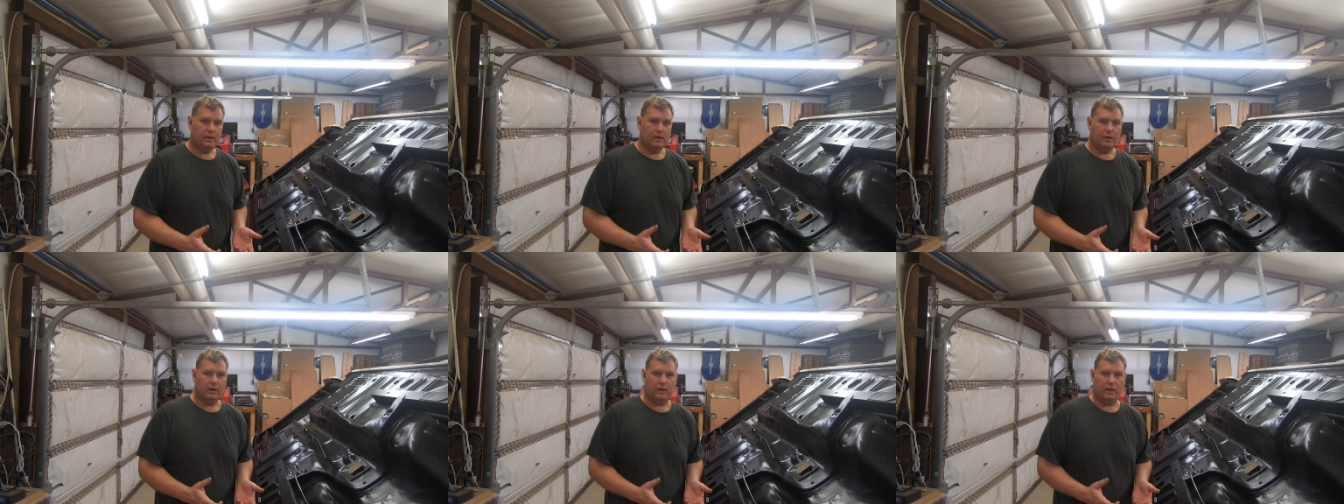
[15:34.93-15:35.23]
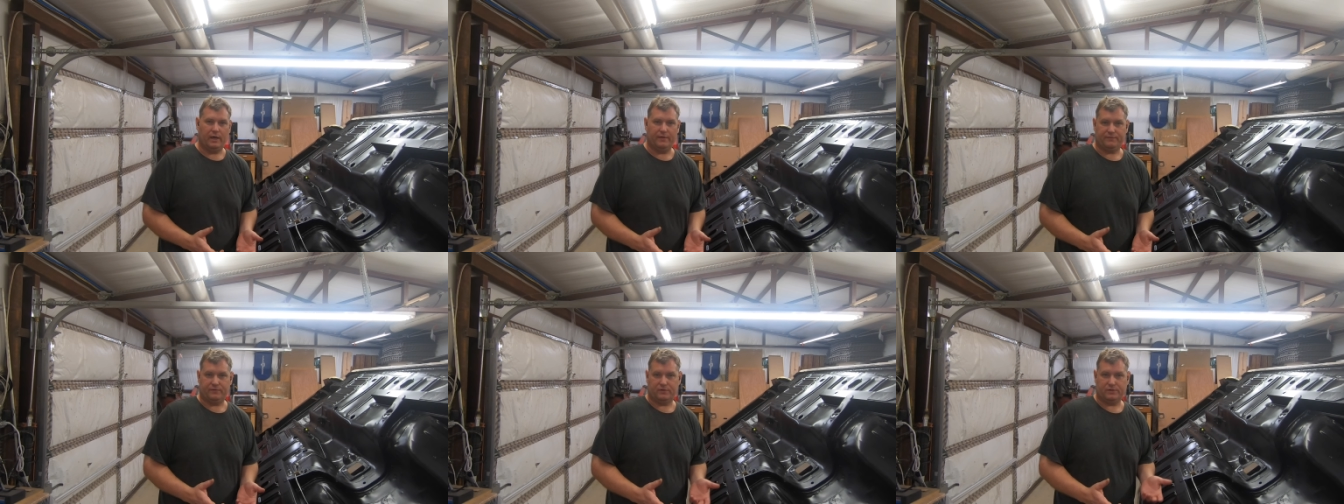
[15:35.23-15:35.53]

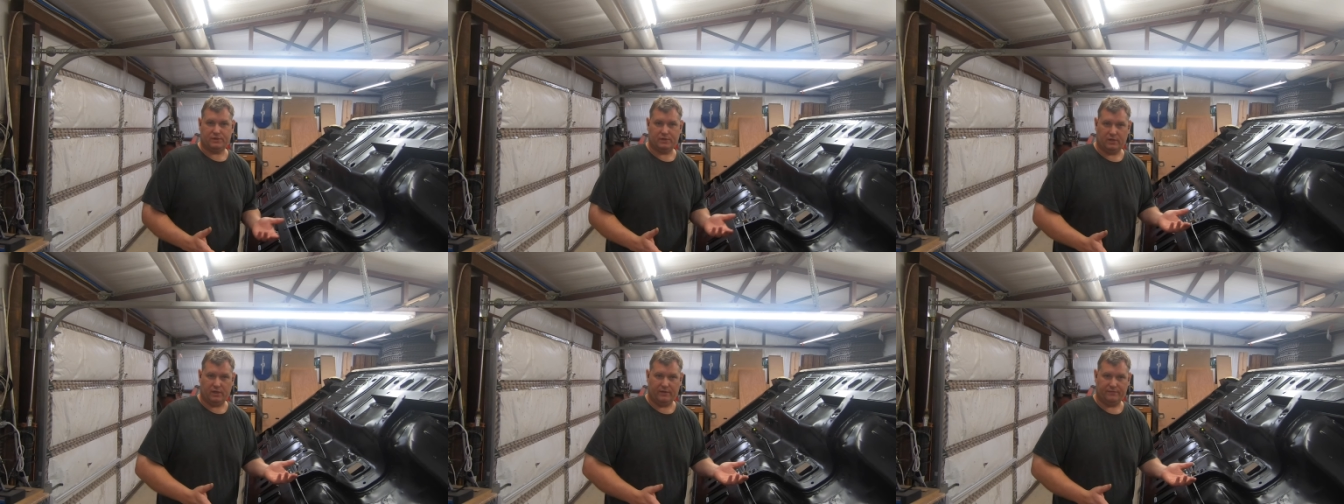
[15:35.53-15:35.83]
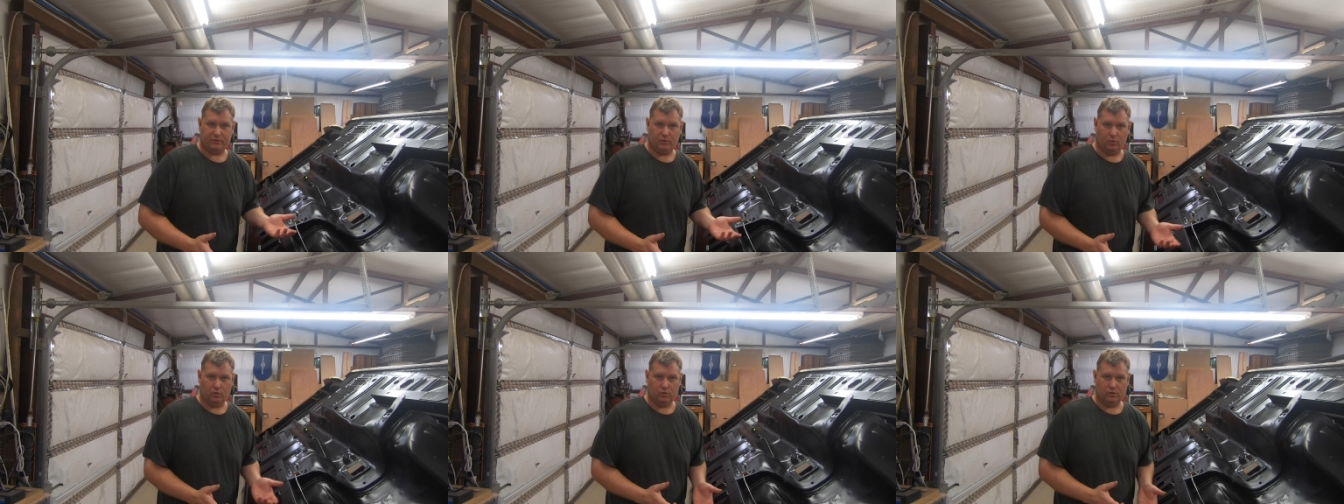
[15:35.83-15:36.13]
I'll still have
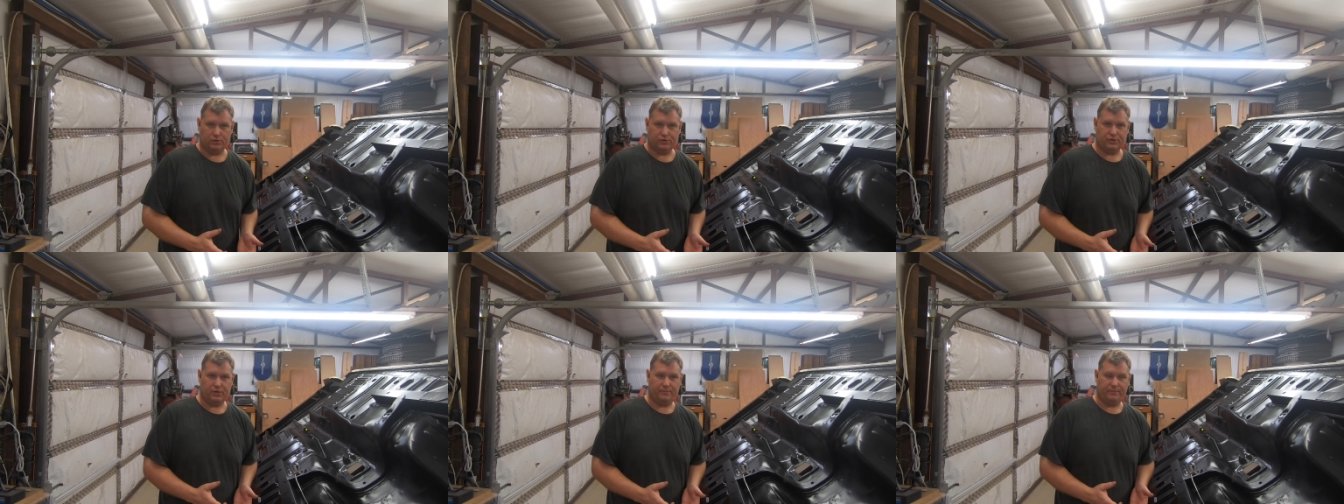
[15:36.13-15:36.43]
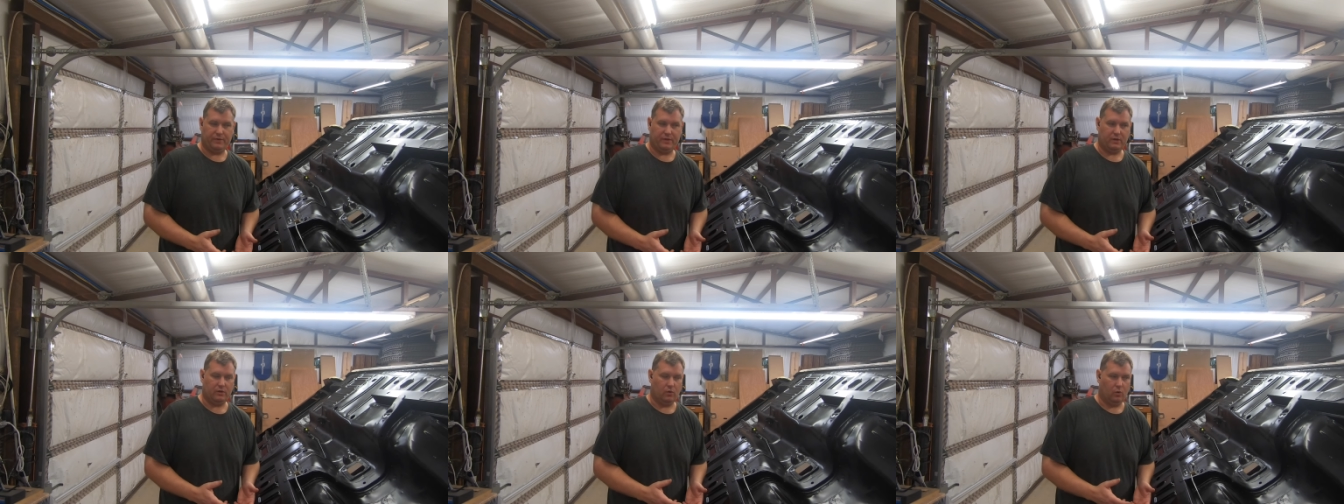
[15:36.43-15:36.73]
to order
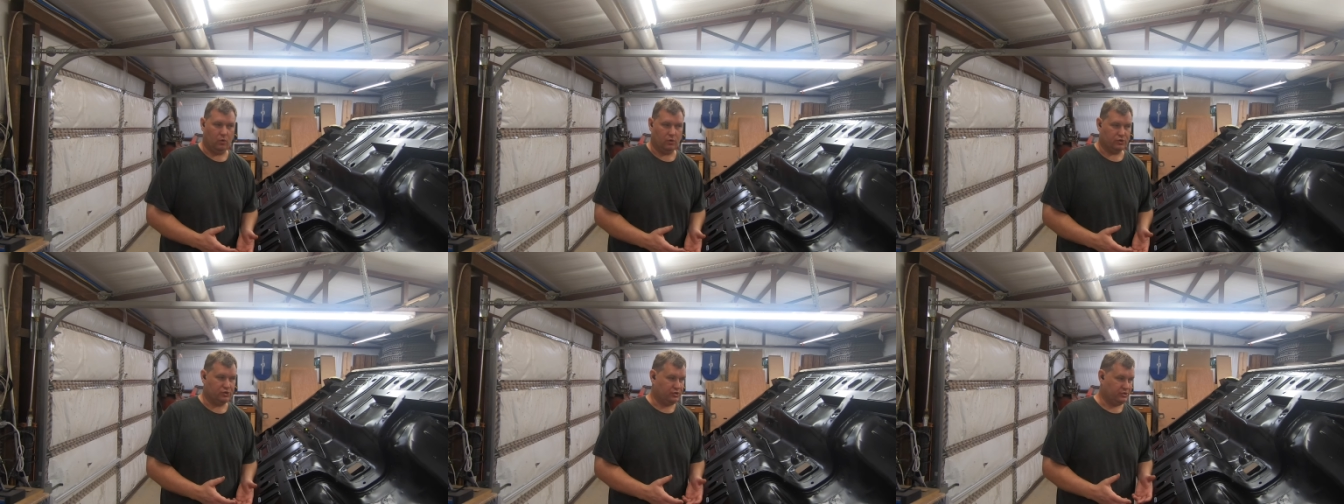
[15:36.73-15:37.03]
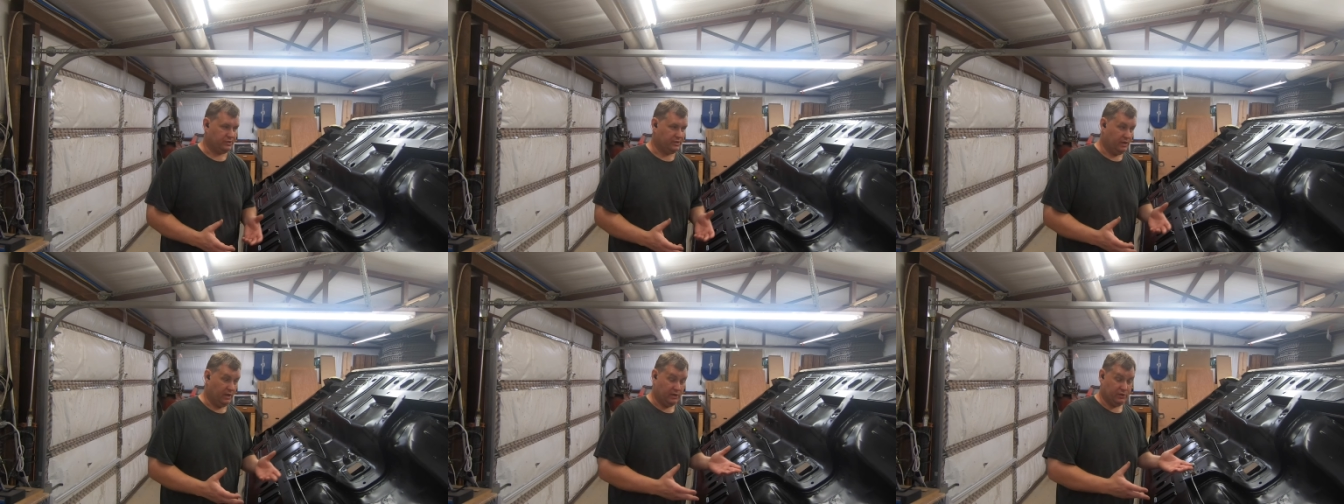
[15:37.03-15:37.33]
something or
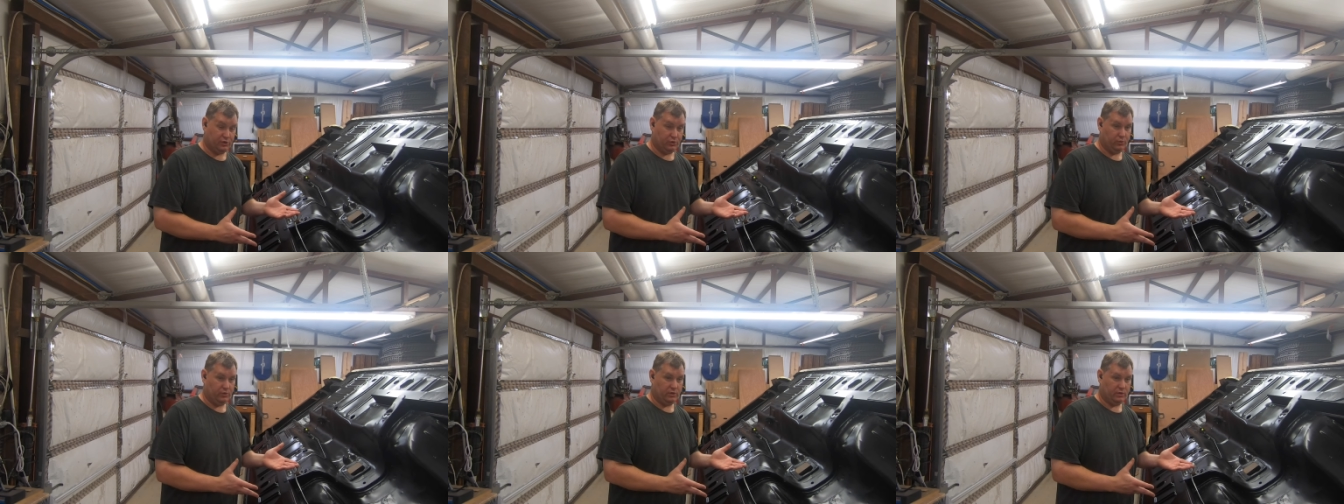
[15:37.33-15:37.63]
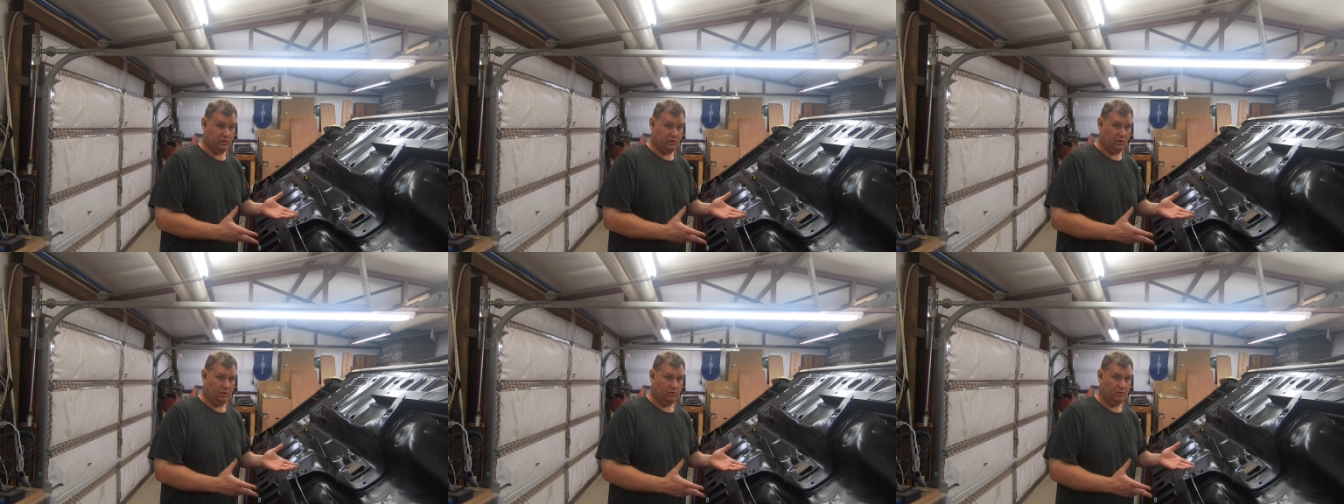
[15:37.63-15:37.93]
just not do it at
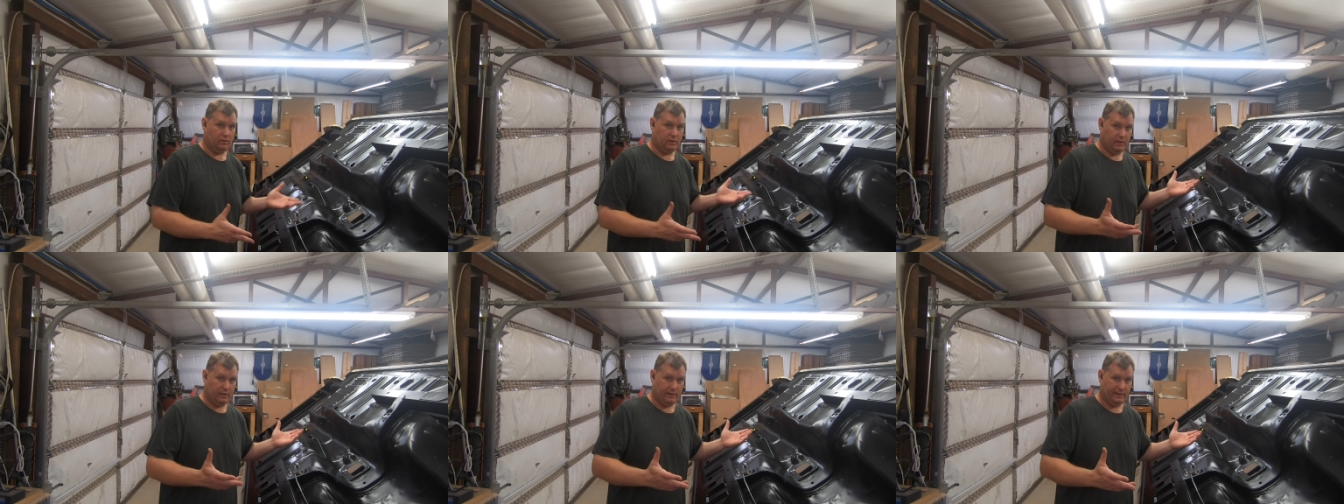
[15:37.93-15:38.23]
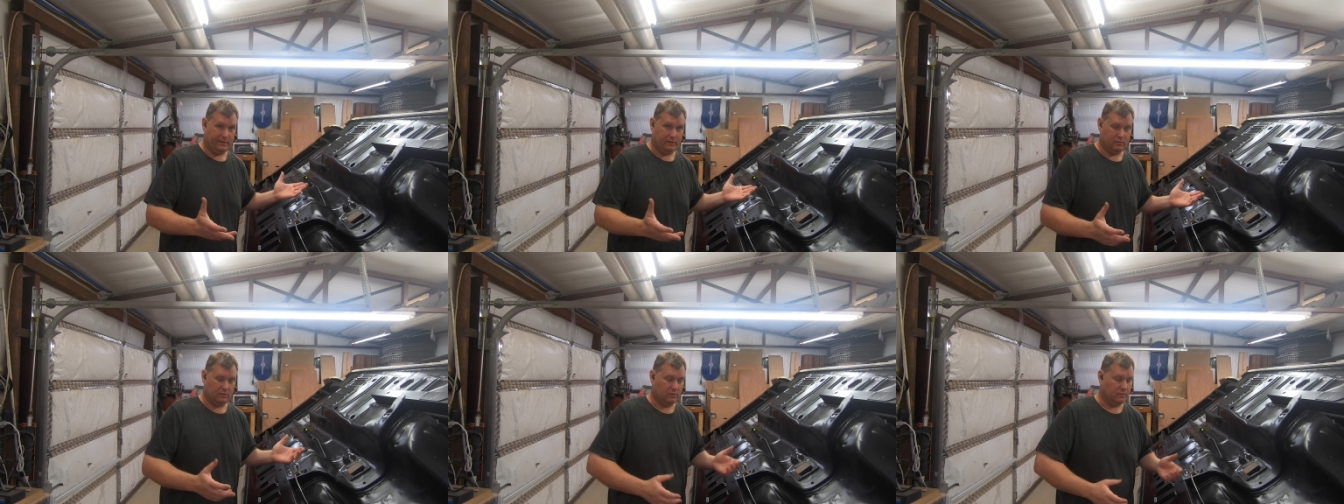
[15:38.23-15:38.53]
all. I
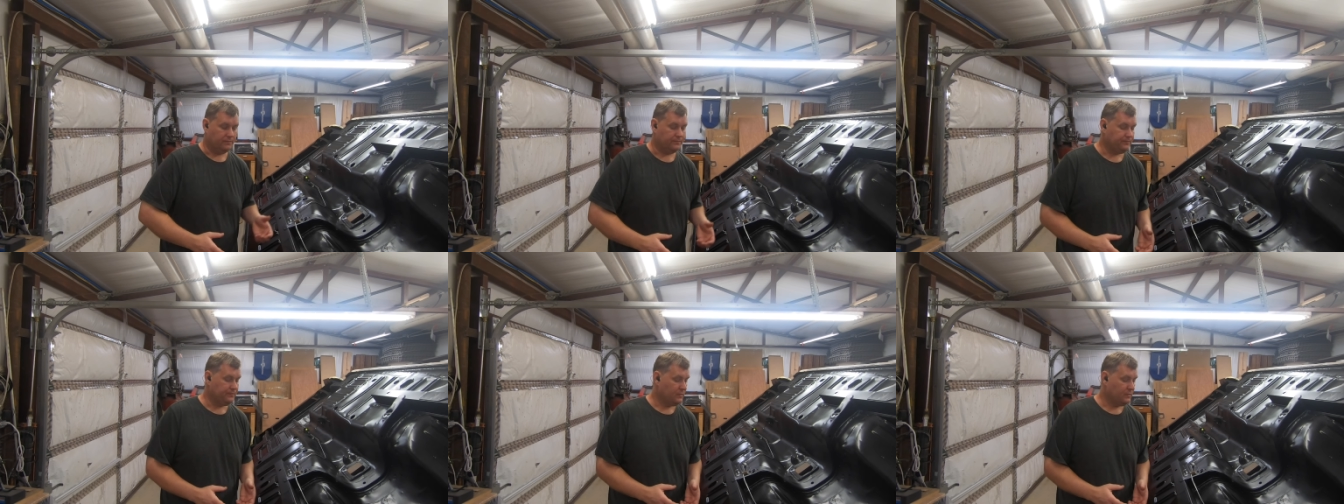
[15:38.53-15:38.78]
don't know.